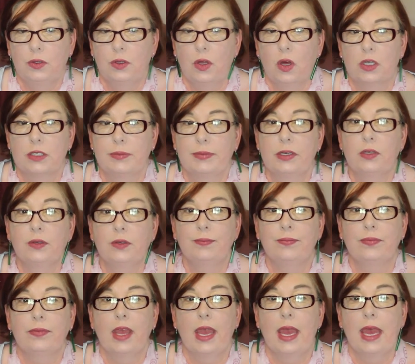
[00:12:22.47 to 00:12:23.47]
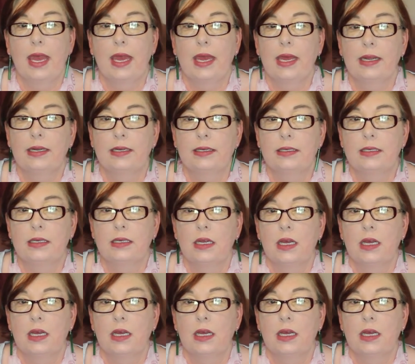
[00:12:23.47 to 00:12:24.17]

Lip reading: the hospital, and